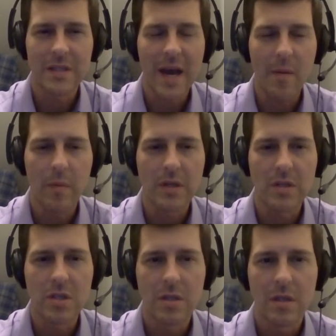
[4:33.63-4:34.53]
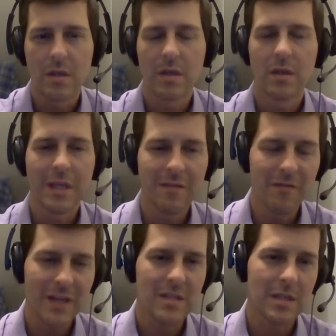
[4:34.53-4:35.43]
that much
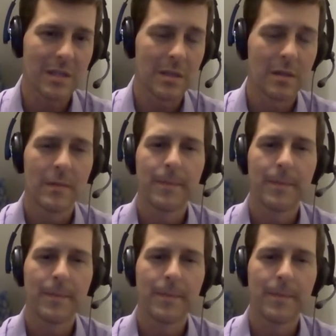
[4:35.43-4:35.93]
invested